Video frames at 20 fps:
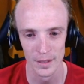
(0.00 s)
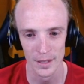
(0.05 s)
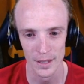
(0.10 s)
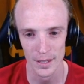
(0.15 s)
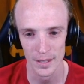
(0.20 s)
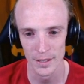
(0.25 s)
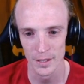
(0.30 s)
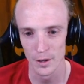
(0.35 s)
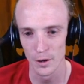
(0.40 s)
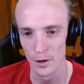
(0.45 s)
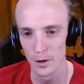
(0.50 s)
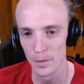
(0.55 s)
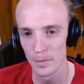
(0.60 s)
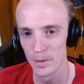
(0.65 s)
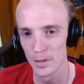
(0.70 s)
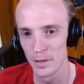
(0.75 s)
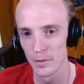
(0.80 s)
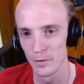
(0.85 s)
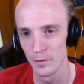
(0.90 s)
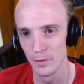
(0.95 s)
he has to
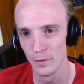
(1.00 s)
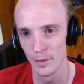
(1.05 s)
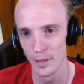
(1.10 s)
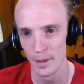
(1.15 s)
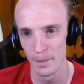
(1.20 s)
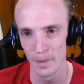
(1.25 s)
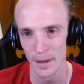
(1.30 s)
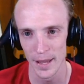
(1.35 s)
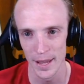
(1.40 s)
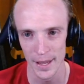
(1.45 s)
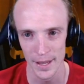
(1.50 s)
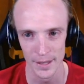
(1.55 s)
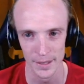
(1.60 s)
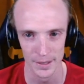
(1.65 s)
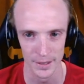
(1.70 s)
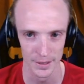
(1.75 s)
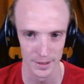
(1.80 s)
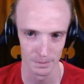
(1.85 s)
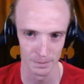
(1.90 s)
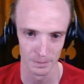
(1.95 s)
hope to flip
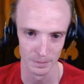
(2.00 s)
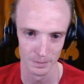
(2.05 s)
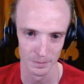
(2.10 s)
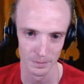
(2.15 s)
heads.